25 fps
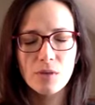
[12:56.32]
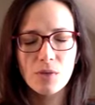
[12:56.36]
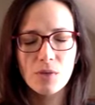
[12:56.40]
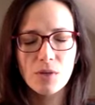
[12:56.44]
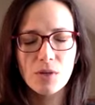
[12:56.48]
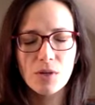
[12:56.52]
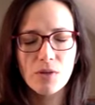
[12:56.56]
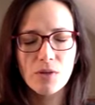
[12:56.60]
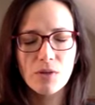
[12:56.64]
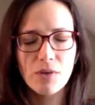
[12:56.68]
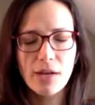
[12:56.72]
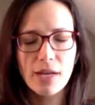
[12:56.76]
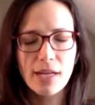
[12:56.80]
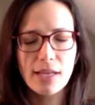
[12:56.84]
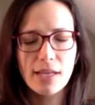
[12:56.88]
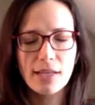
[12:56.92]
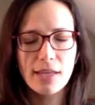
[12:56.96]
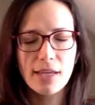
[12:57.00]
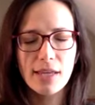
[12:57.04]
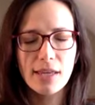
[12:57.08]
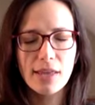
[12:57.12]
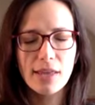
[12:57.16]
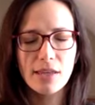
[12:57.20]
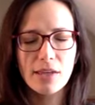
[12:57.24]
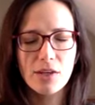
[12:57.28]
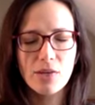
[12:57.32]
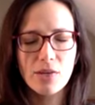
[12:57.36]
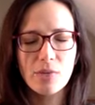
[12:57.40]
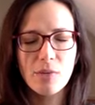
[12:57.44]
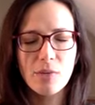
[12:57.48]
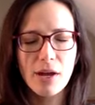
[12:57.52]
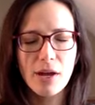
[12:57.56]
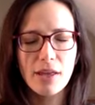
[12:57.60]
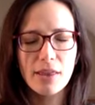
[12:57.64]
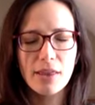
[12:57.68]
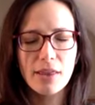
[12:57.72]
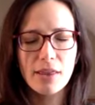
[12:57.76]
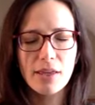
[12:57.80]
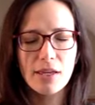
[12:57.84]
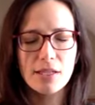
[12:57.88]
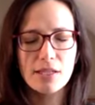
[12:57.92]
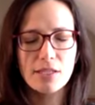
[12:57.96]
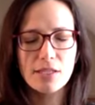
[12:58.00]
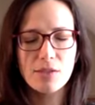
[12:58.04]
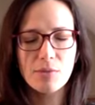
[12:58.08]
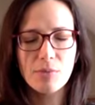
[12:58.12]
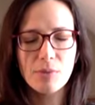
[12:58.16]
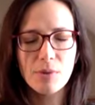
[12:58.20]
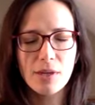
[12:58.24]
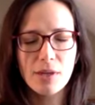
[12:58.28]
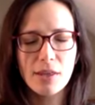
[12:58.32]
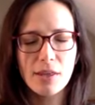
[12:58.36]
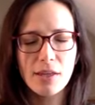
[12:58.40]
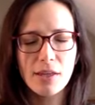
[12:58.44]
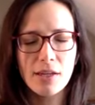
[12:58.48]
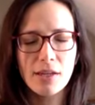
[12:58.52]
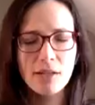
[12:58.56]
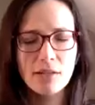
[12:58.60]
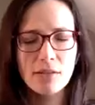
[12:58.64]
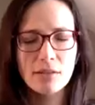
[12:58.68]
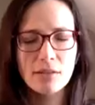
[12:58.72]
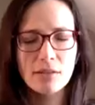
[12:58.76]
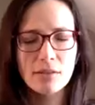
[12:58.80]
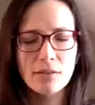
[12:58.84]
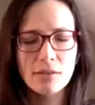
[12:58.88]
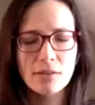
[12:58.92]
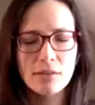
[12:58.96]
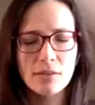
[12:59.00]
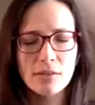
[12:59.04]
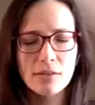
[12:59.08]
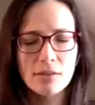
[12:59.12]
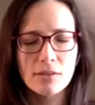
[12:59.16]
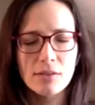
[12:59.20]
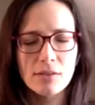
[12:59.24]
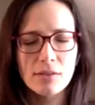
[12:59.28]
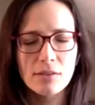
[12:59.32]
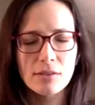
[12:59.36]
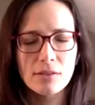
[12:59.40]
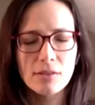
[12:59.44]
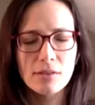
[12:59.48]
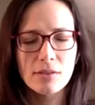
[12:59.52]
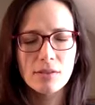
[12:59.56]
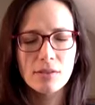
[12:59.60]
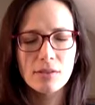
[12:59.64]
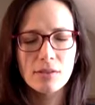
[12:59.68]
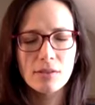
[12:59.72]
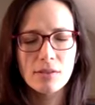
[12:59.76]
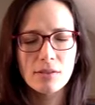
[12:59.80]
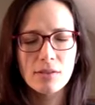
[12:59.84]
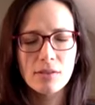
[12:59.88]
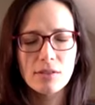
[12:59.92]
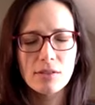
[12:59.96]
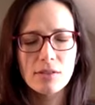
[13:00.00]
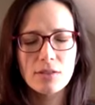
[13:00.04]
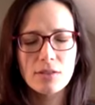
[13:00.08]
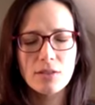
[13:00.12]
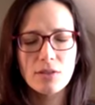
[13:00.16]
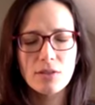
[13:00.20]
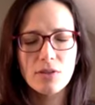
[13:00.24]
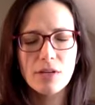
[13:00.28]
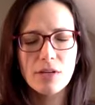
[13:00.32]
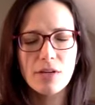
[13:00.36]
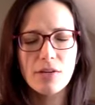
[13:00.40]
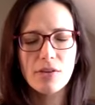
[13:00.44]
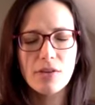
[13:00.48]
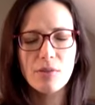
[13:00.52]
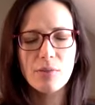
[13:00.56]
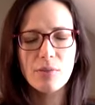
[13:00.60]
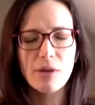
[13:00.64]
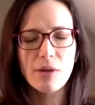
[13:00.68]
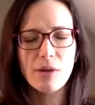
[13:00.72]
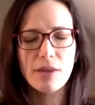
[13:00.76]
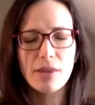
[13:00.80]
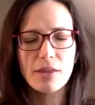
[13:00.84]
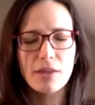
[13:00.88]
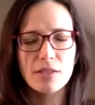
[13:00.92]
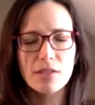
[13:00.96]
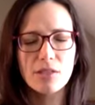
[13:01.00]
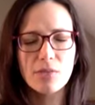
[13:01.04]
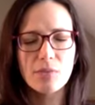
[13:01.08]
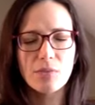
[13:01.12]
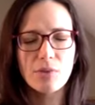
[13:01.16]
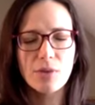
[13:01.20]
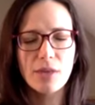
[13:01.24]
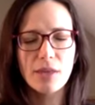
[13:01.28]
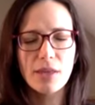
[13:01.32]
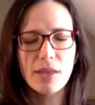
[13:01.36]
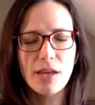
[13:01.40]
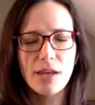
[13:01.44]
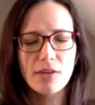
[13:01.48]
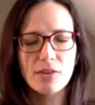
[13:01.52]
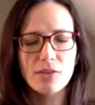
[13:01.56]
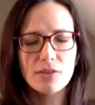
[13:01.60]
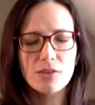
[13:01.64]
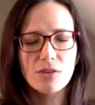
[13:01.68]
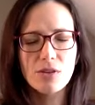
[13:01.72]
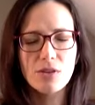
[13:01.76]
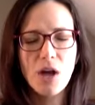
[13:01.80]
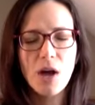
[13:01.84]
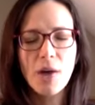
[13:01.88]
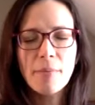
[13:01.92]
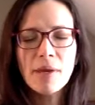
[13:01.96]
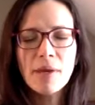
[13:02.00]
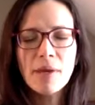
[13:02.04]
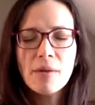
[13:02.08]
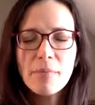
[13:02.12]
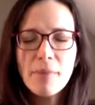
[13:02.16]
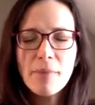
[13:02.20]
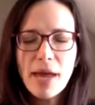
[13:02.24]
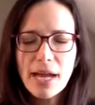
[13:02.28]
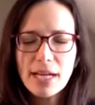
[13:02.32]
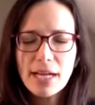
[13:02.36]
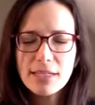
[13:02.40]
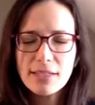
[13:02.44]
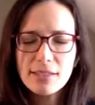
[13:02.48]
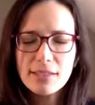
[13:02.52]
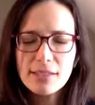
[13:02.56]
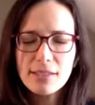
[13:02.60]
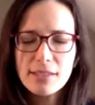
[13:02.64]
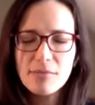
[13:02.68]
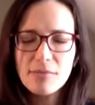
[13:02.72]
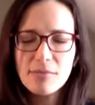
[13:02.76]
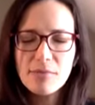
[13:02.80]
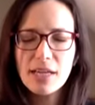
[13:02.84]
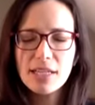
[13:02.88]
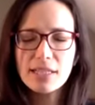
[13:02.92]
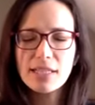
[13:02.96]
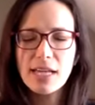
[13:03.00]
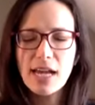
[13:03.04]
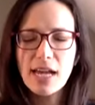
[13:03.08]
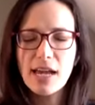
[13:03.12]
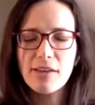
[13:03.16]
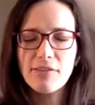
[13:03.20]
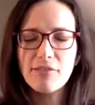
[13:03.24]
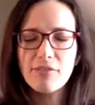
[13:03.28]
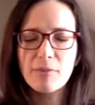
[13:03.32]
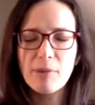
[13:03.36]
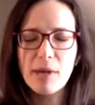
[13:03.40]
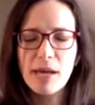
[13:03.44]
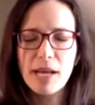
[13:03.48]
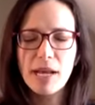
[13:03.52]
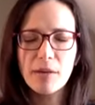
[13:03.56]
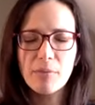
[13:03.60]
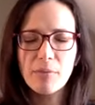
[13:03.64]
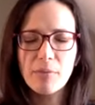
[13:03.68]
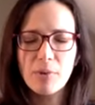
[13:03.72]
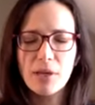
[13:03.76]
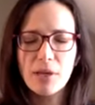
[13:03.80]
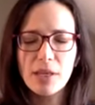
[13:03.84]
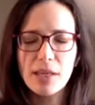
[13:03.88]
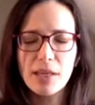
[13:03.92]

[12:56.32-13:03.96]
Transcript: When you're ready, lengthen your breath as you breathe in. Slow down the breath as you breathe out. So coming back to some of that diaphragmatic